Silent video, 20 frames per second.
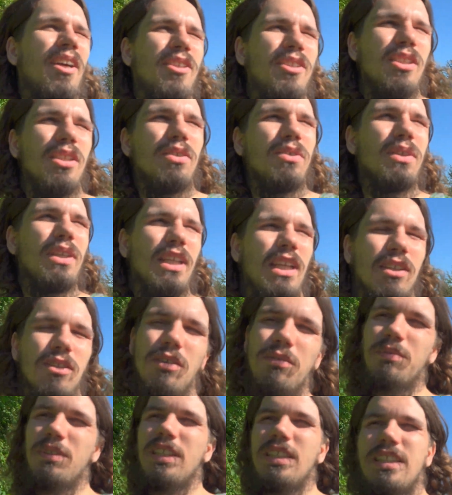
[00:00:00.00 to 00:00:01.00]
So it
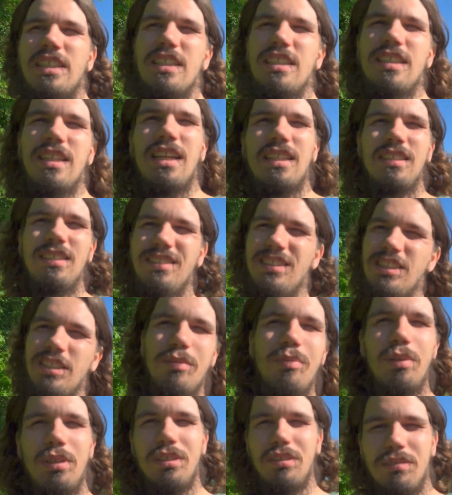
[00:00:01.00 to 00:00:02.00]
cannot really get any
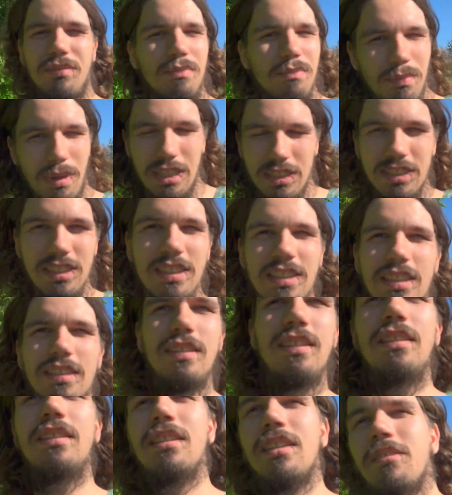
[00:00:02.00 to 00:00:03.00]
cheaper in my city, at
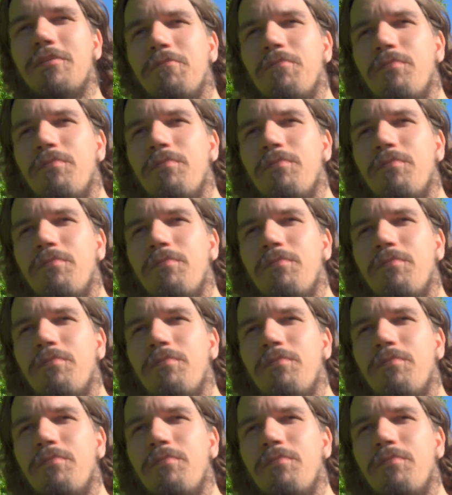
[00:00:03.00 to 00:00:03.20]
least.